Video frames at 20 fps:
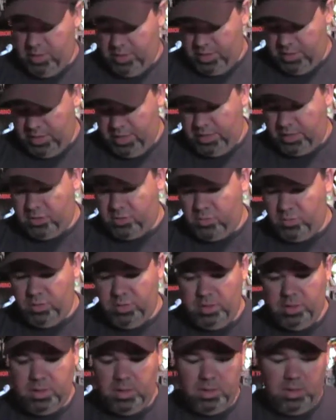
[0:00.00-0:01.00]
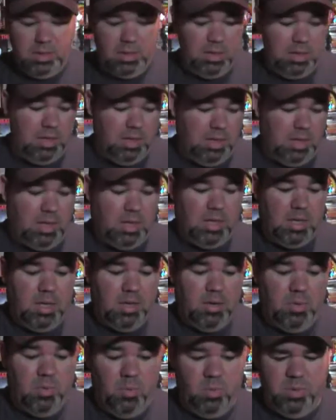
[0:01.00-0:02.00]
The next one
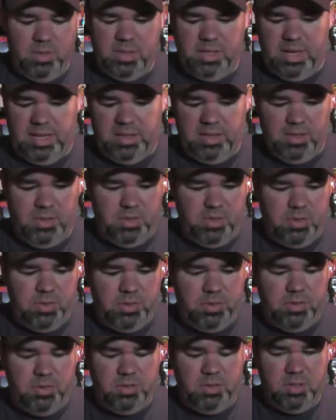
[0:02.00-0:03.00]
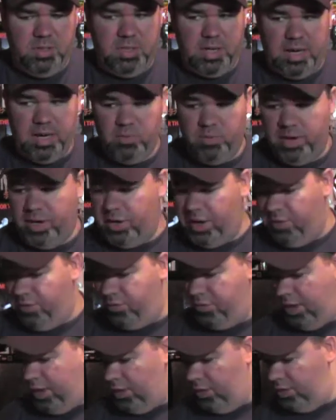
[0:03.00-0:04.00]
was like the second record I
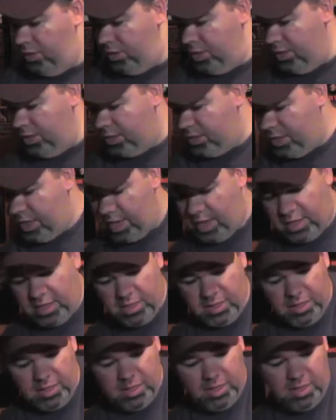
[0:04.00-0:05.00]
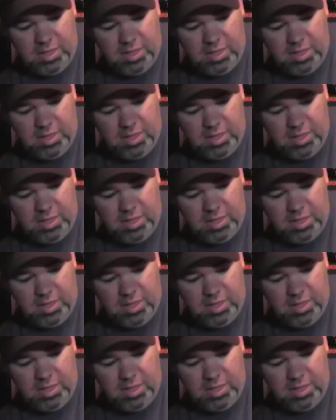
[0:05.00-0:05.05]
found in the stack.